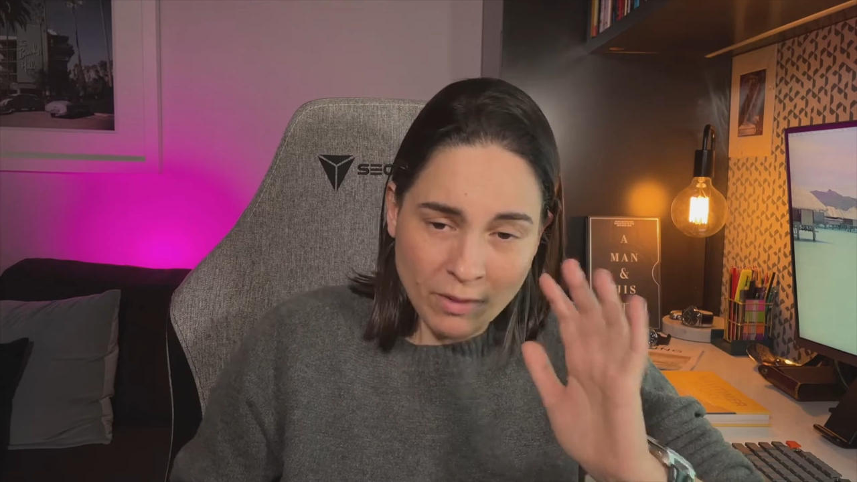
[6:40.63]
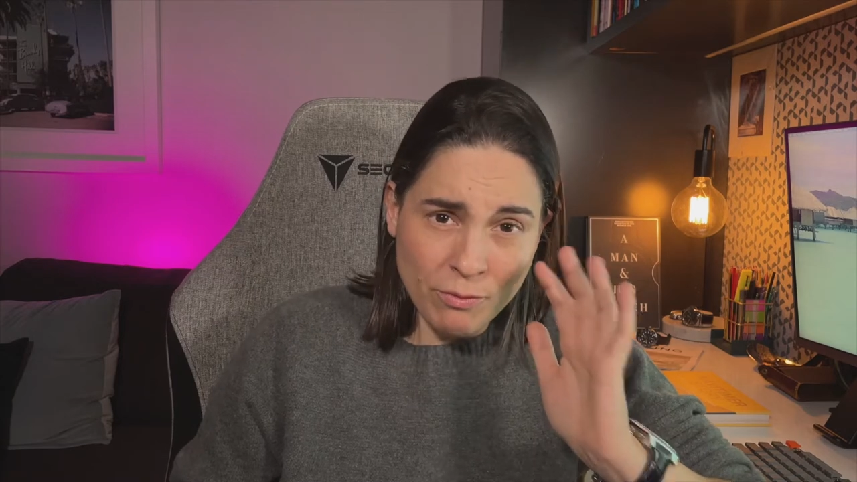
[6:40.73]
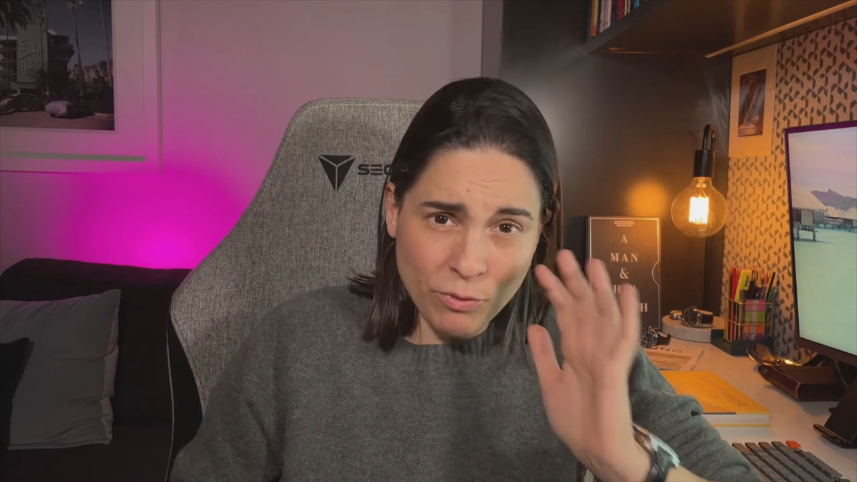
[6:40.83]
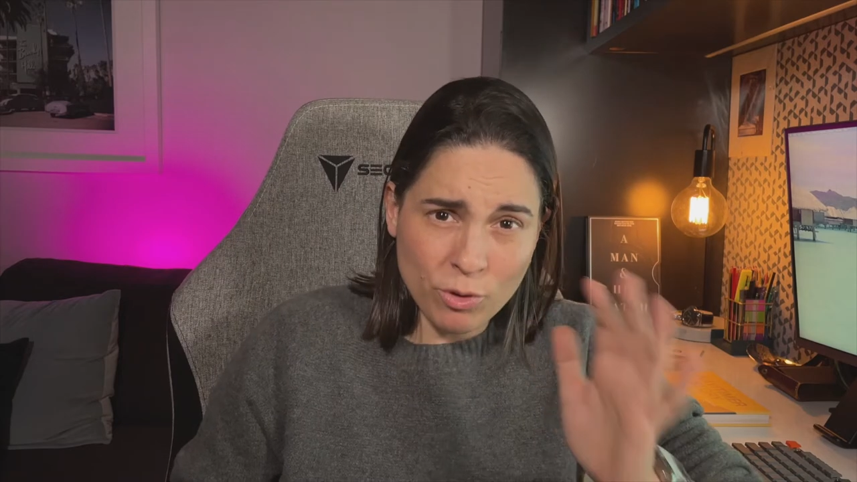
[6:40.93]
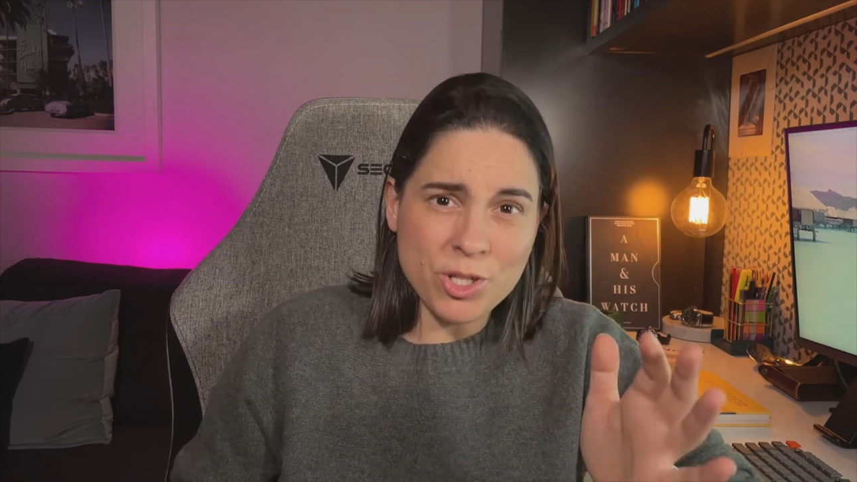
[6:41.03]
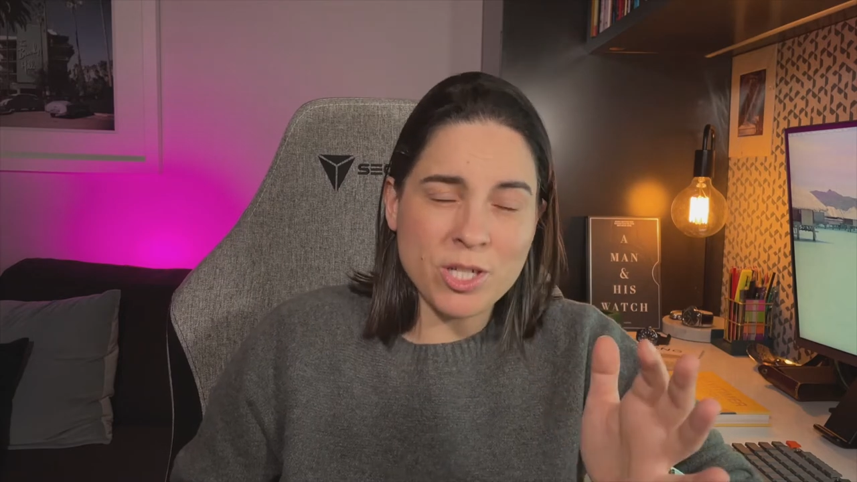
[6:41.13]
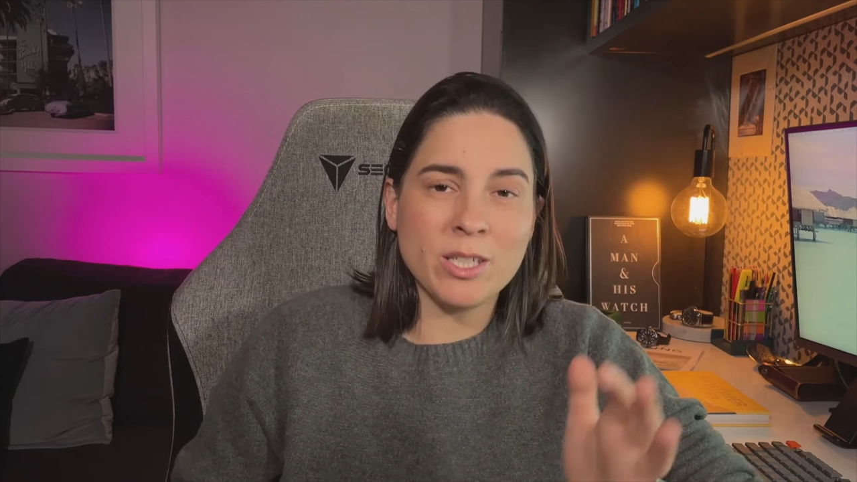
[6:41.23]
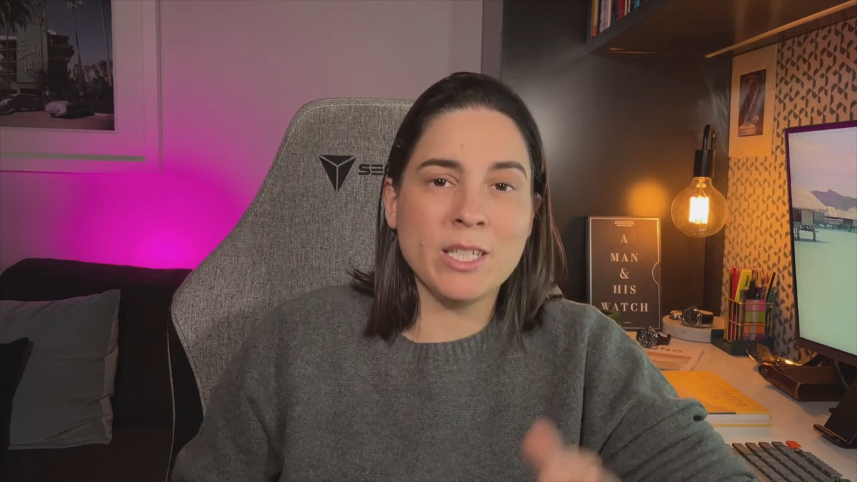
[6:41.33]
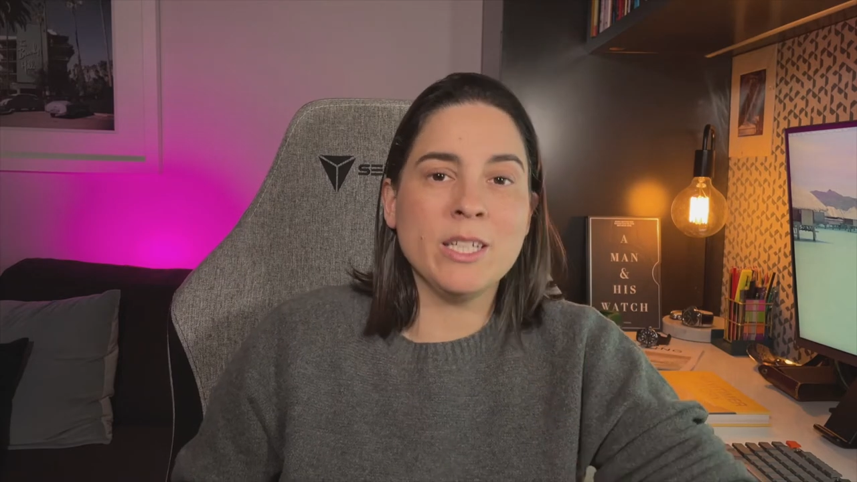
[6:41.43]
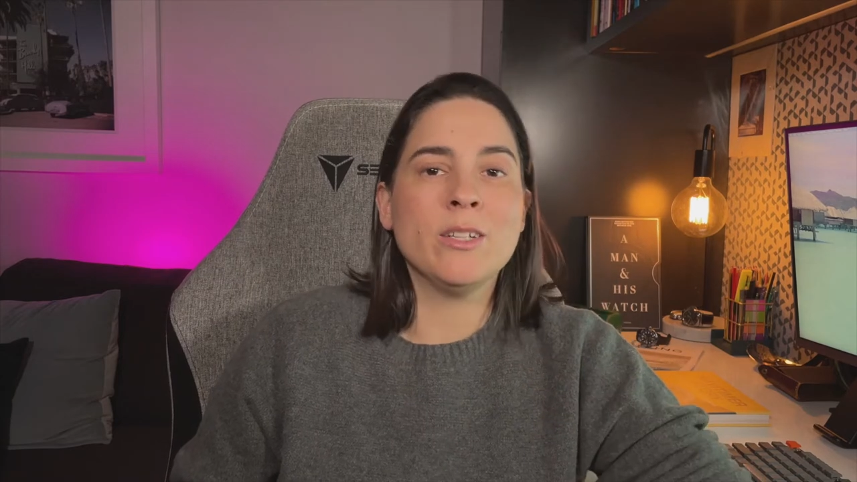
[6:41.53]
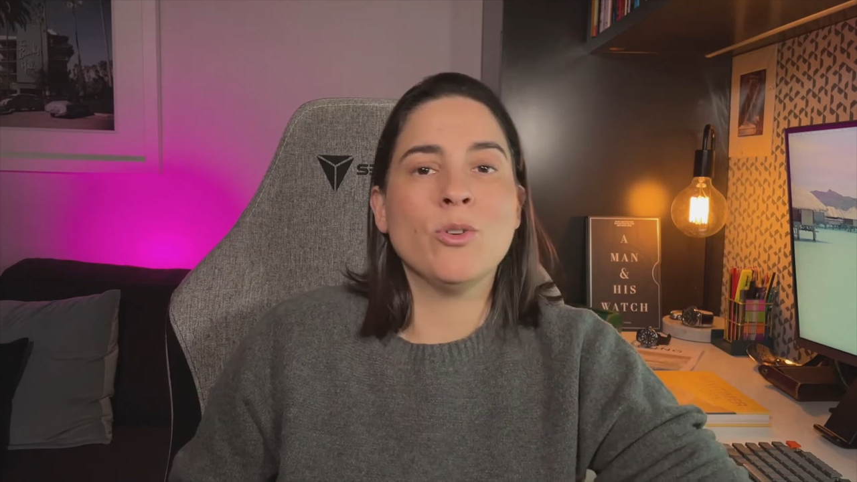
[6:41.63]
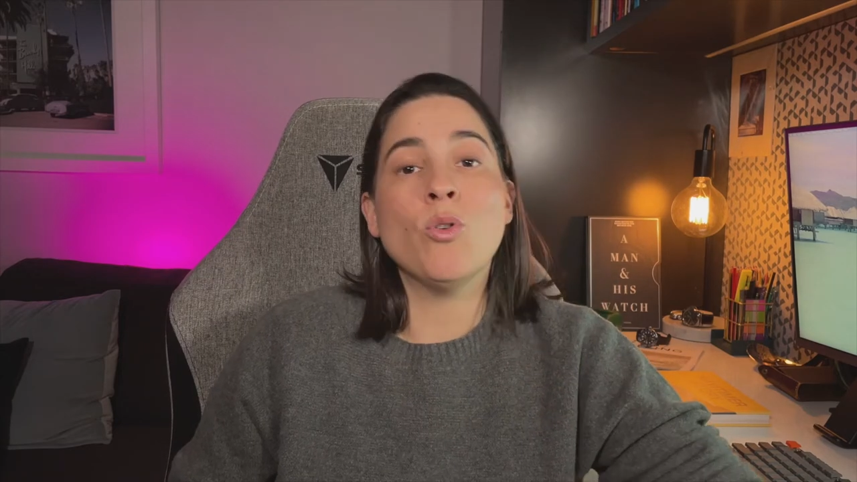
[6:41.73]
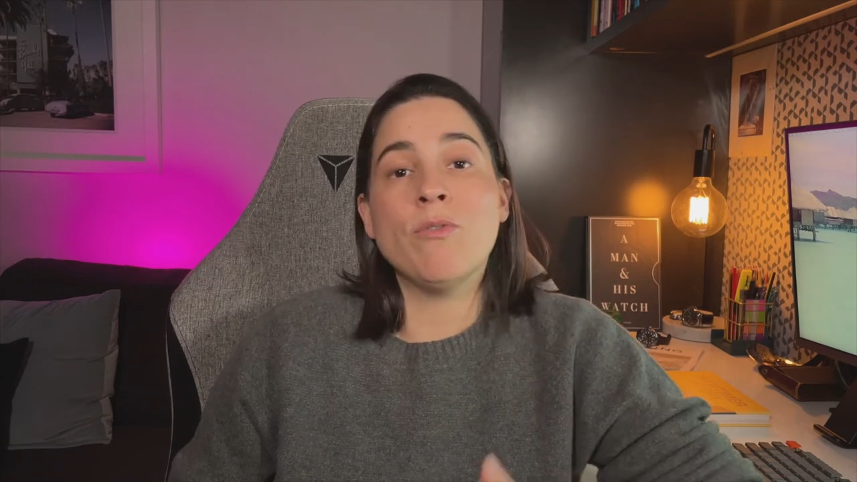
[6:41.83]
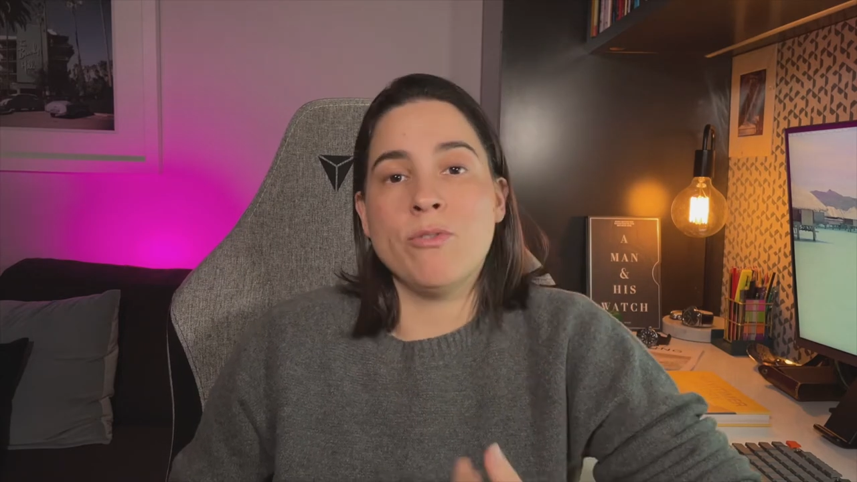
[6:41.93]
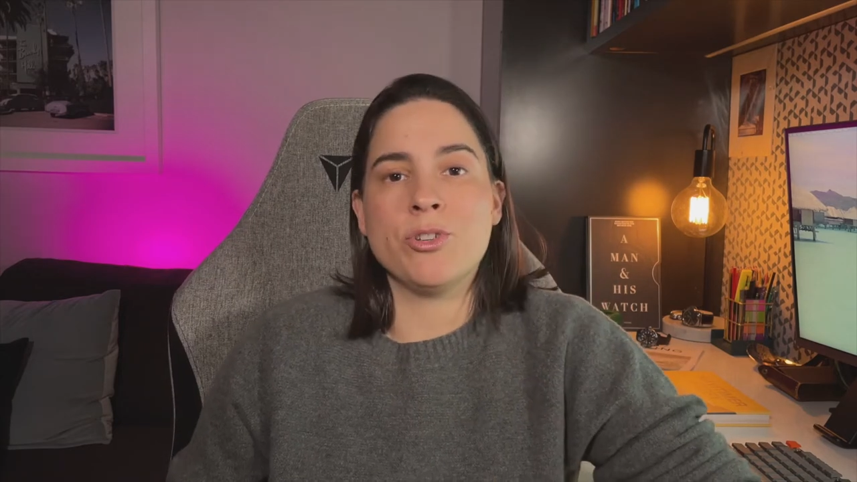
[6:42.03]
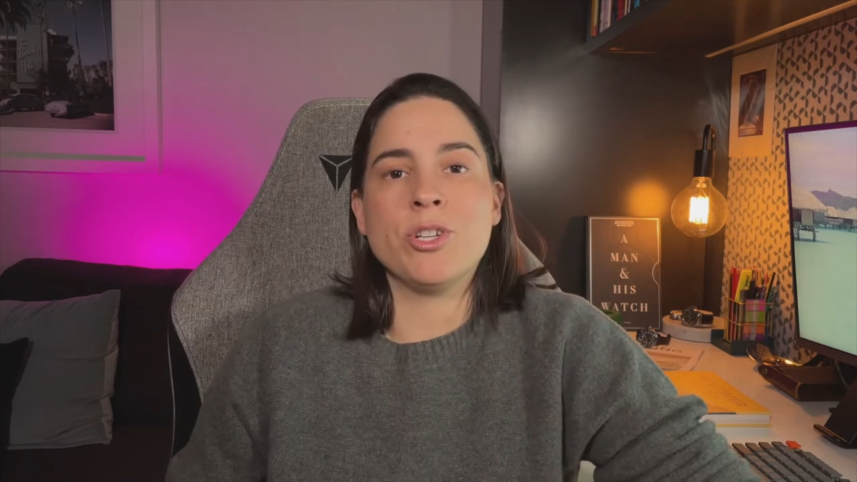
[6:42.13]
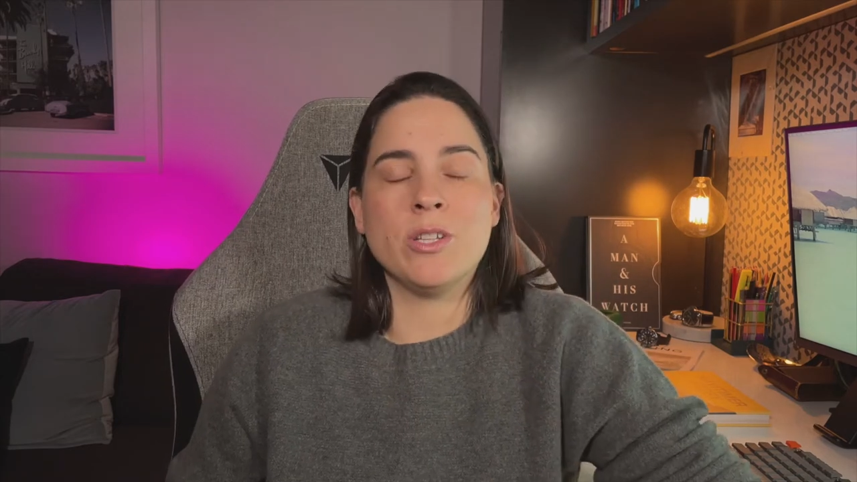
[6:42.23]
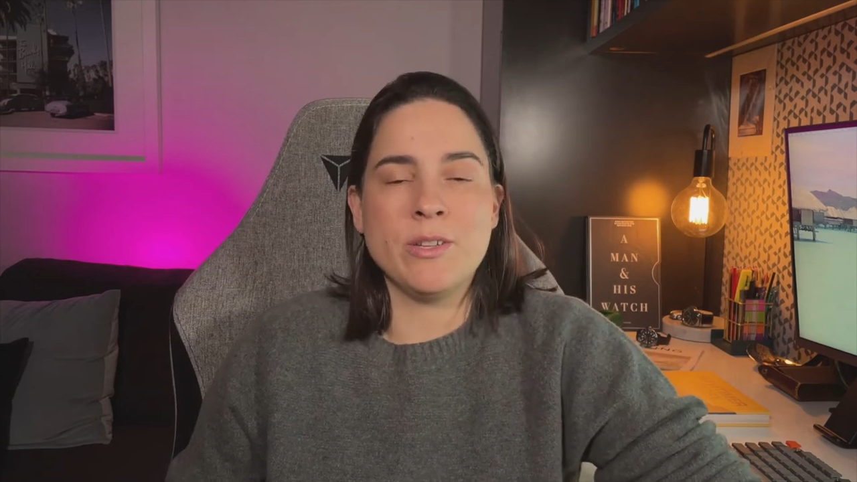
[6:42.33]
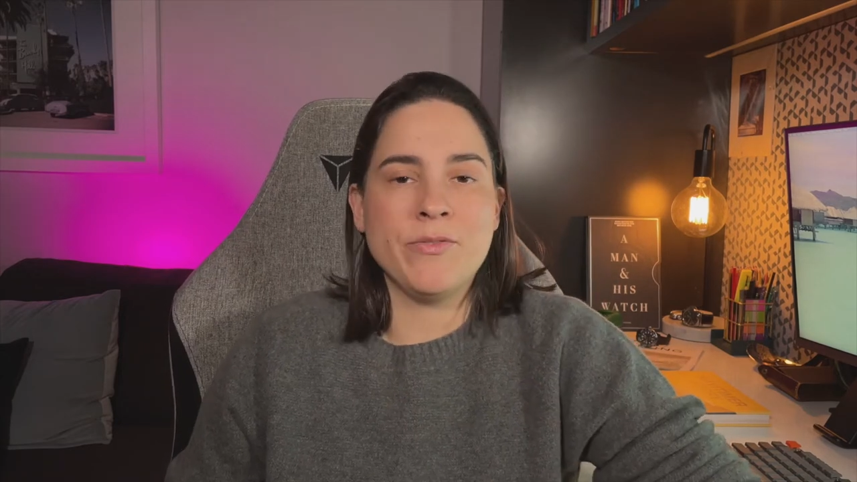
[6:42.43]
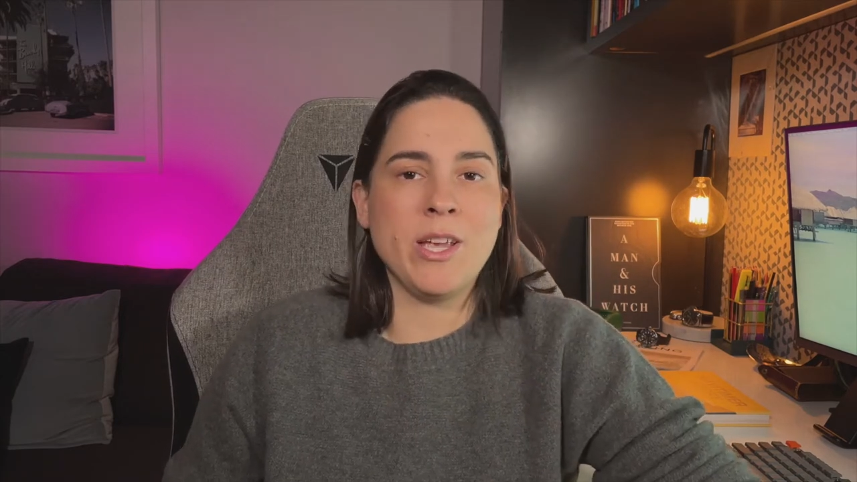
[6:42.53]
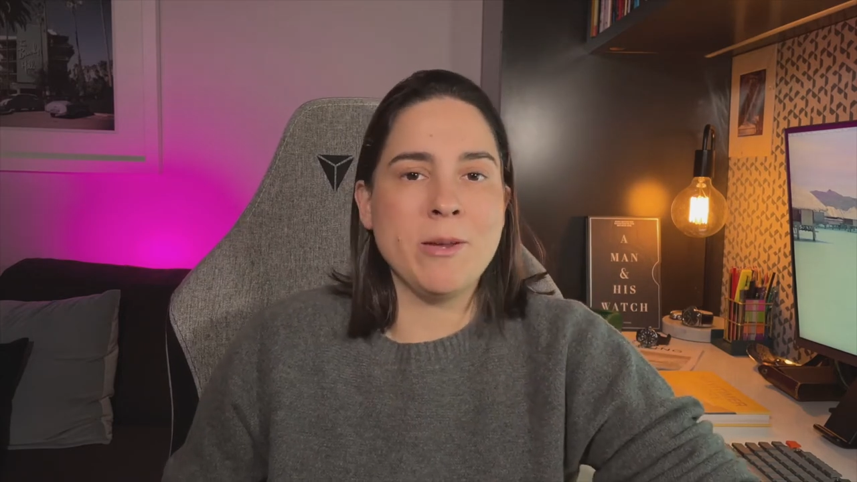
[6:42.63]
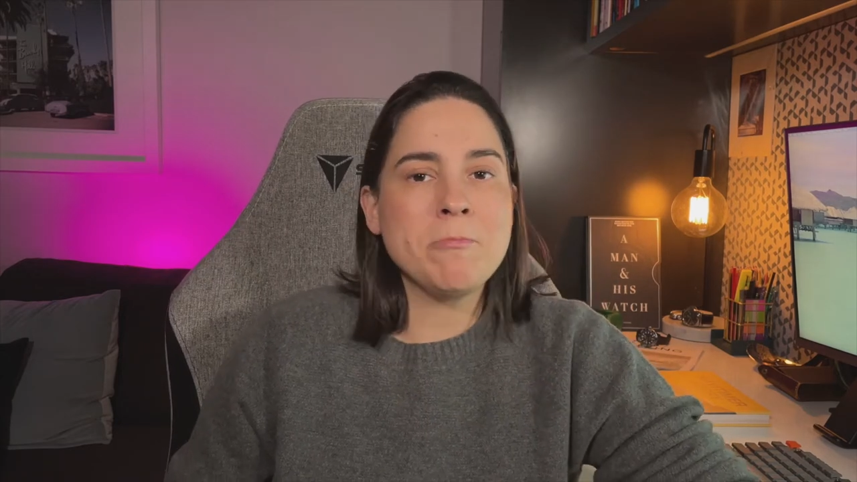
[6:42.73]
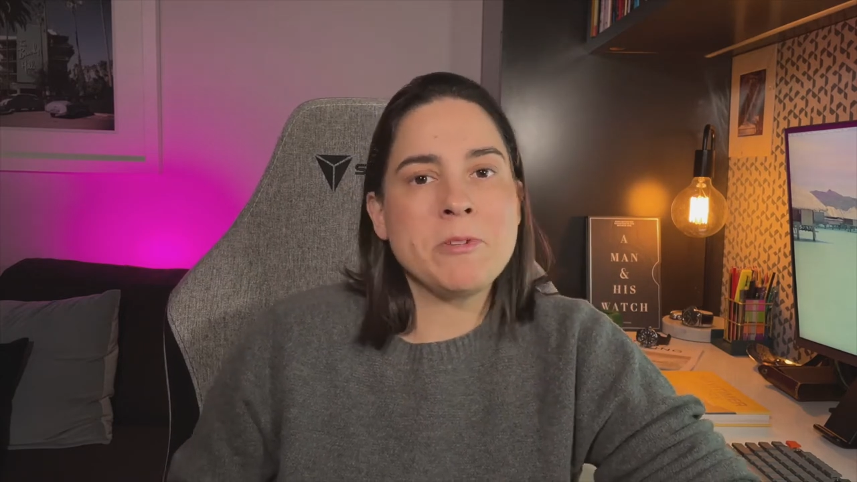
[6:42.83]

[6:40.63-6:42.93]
Unfortunately, or fortunately for him,